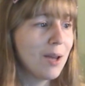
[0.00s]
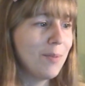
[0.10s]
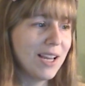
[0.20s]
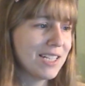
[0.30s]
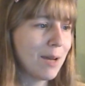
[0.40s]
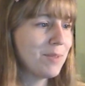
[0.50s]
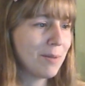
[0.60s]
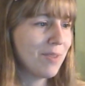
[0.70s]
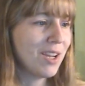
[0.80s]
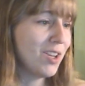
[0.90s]
because I'm
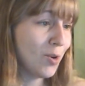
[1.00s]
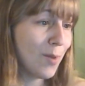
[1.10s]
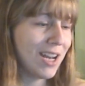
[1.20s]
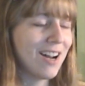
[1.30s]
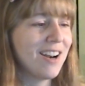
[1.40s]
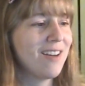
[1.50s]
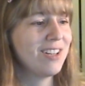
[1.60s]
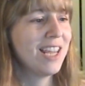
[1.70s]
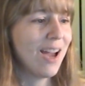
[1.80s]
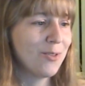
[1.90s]
something you may not have
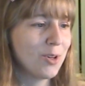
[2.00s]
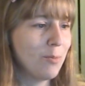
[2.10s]
encountered